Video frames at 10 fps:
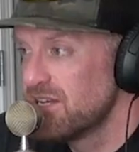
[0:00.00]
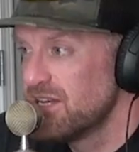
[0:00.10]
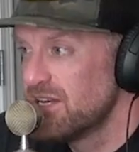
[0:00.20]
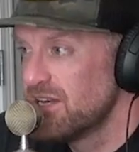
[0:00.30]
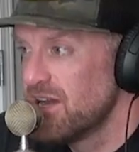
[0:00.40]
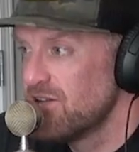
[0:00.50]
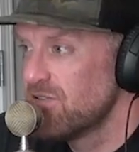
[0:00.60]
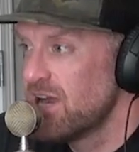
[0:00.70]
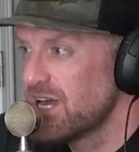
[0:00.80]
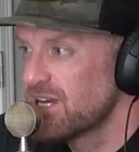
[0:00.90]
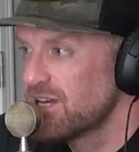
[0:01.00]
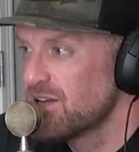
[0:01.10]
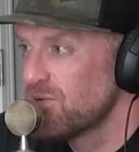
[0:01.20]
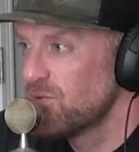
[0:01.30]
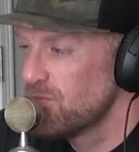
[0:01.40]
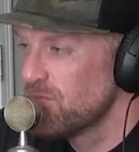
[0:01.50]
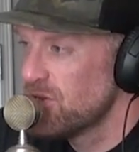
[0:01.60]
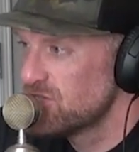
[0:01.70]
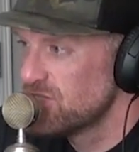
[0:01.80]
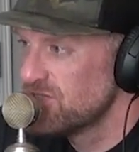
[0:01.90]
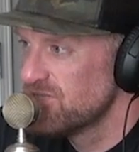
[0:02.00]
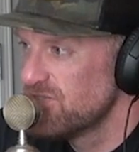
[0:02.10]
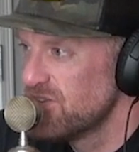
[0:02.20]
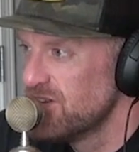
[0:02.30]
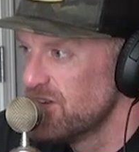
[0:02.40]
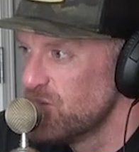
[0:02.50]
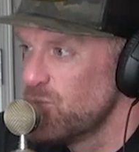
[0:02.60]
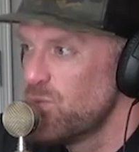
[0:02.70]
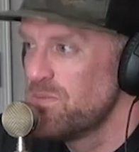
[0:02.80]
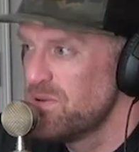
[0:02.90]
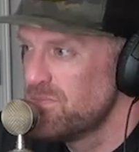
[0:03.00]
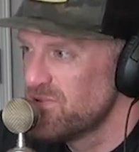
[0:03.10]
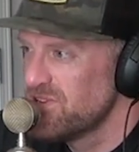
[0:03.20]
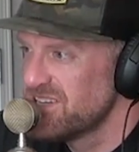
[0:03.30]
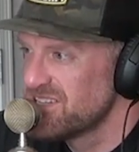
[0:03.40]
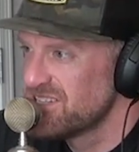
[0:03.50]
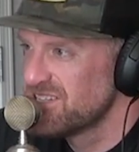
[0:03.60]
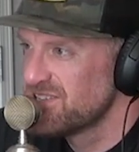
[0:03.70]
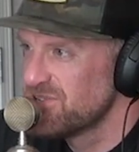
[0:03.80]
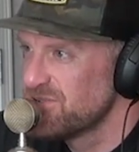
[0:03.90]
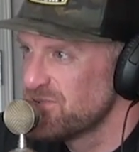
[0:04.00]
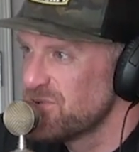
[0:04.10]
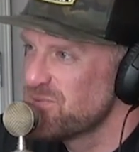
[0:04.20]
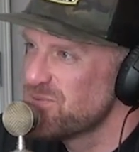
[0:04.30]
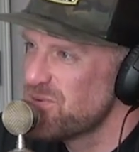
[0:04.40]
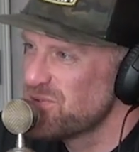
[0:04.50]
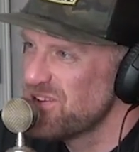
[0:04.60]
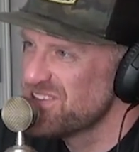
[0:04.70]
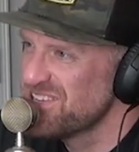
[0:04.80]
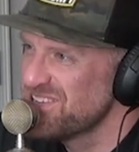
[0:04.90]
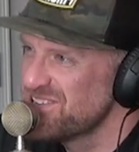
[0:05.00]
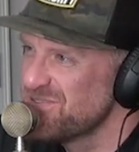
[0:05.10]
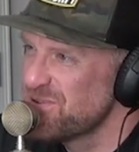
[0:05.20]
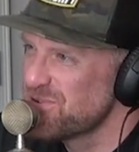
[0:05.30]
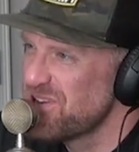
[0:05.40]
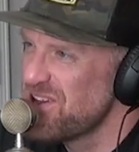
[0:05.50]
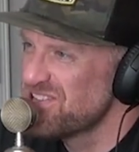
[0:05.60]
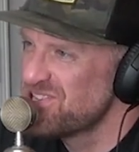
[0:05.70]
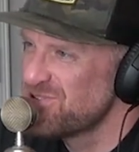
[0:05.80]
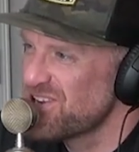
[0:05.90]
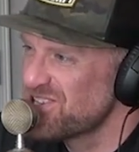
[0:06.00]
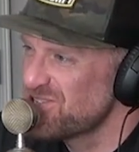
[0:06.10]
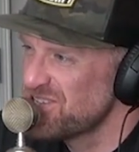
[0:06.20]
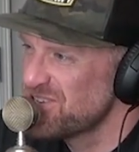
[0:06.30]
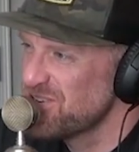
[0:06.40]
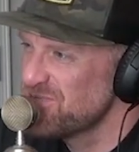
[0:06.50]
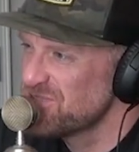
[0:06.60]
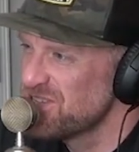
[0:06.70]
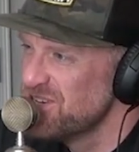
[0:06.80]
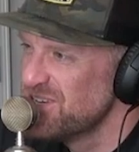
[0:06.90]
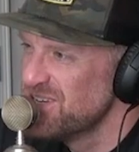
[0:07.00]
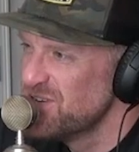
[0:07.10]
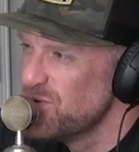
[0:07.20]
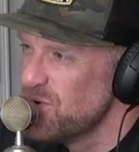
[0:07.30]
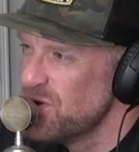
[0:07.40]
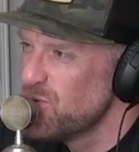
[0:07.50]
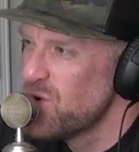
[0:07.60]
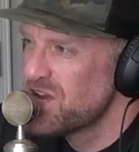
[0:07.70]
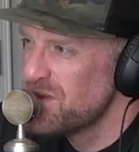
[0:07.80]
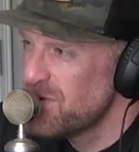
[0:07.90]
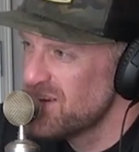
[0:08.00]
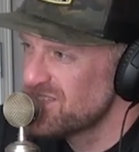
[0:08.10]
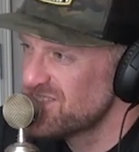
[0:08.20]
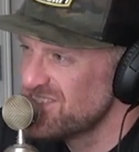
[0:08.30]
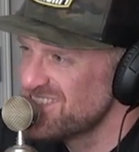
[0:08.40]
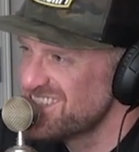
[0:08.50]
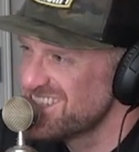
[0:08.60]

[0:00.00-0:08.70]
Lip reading: in Iraq with a bunch of women Marines. What were all the derogatory terms? Wookiee monsters.